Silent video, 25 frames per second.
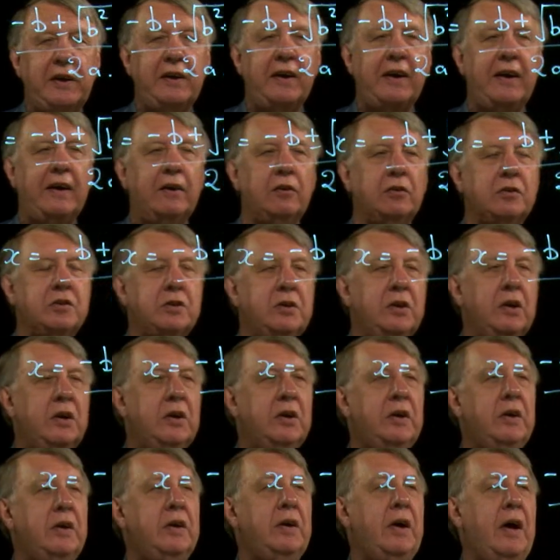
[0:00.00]
it out.
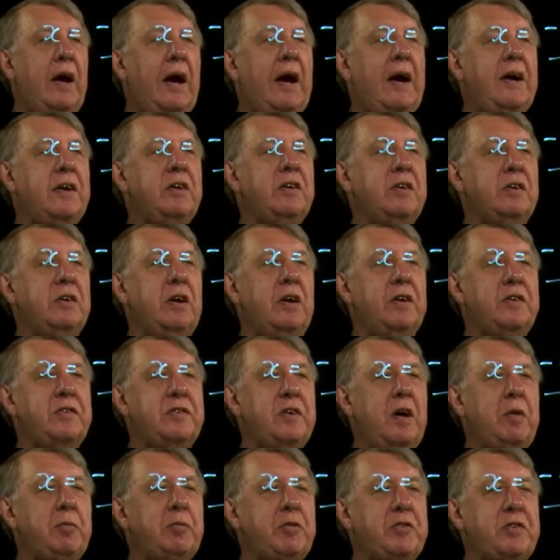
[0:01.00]
And at
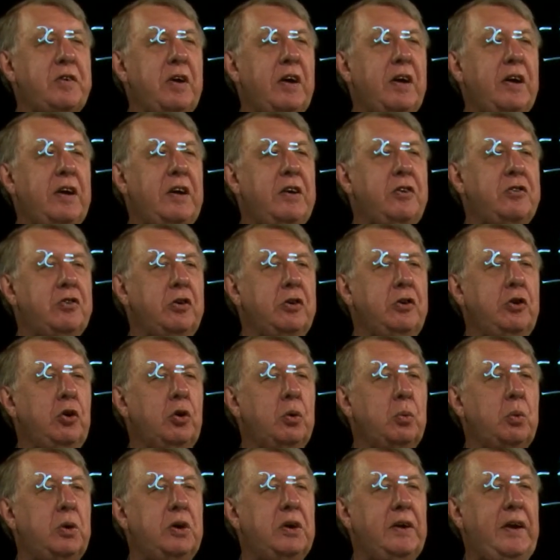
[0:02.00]
some stage, you'll
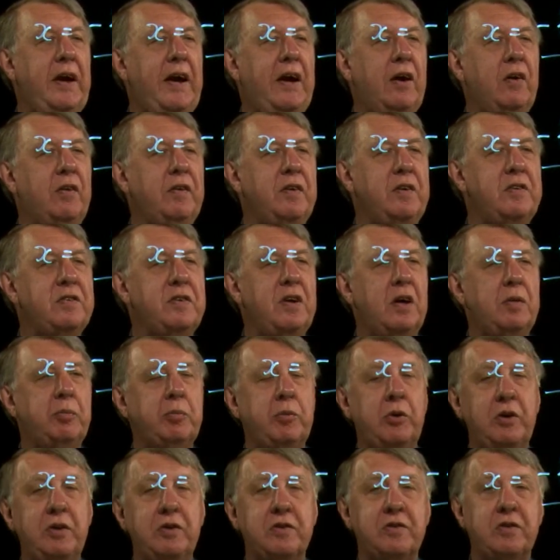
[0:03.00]
work out this
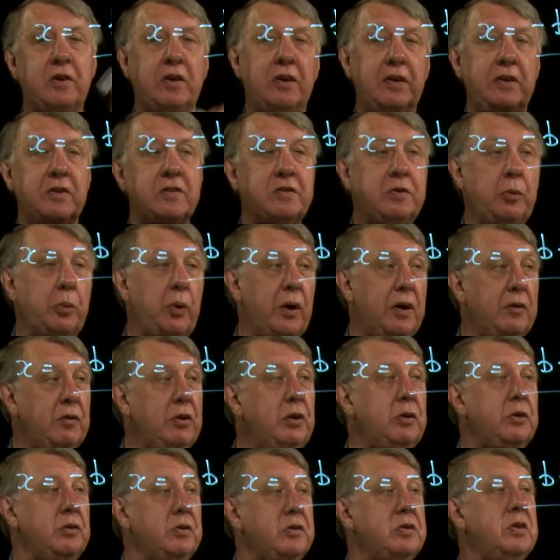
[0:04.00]
number inside the square
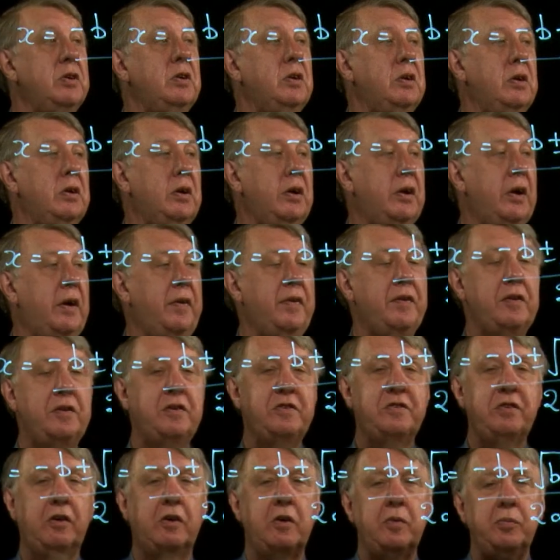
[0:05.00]
root, the
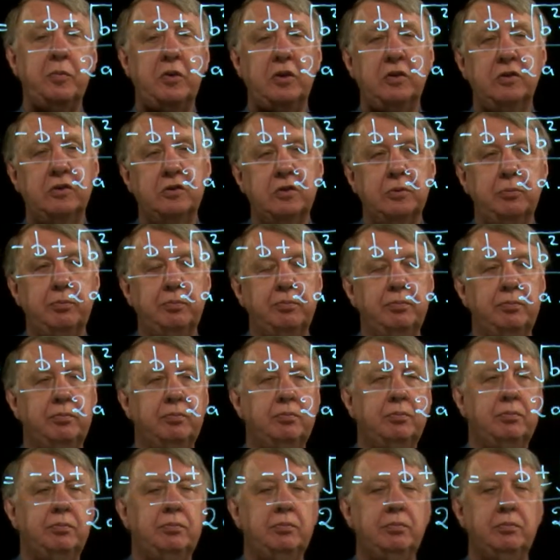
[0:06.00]
discriminant.
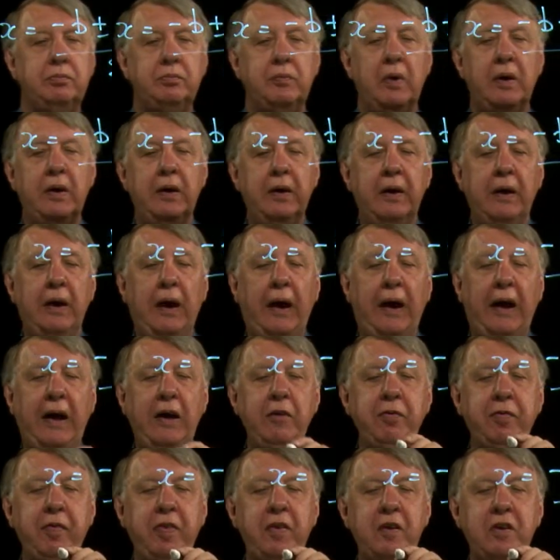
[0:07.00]

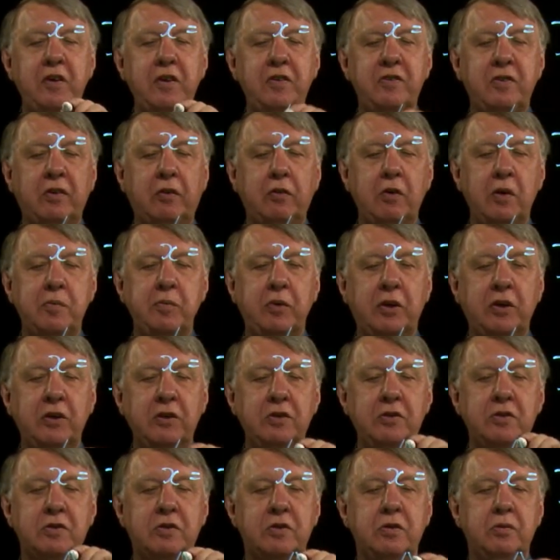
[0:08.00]
If the
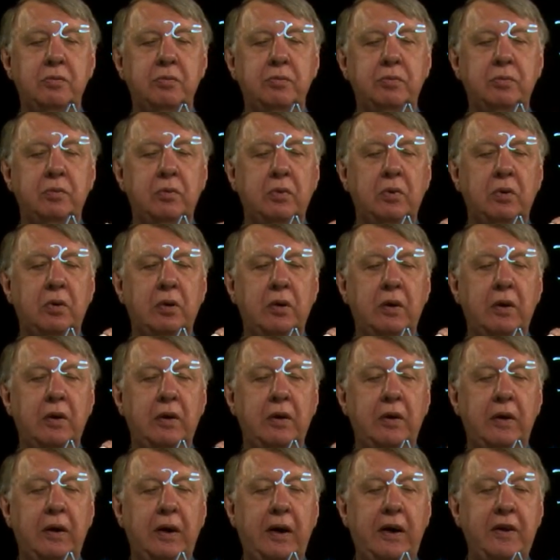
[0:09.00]
discriminant
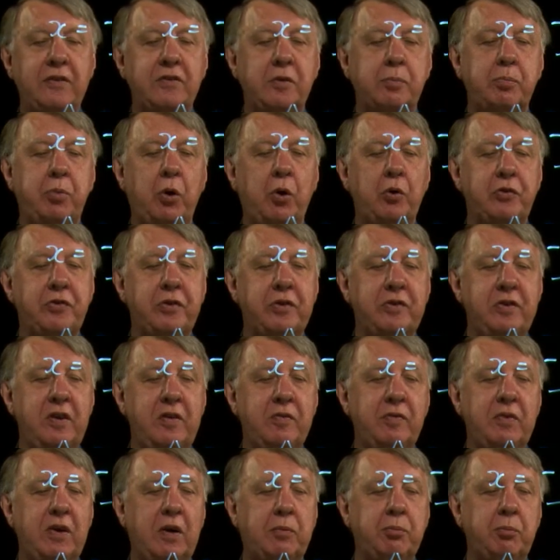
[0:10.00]
is a positive
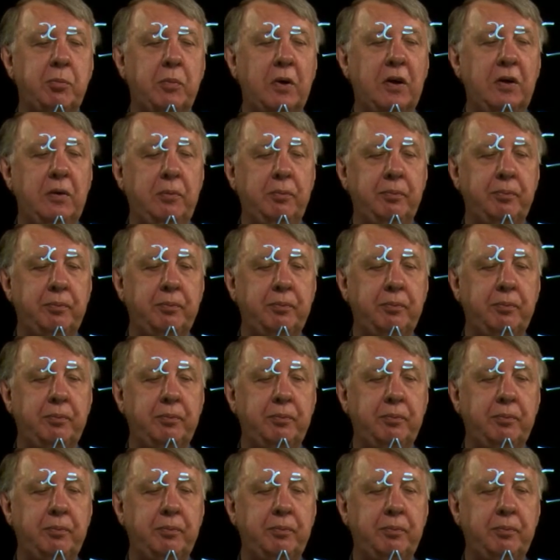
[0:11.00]
number,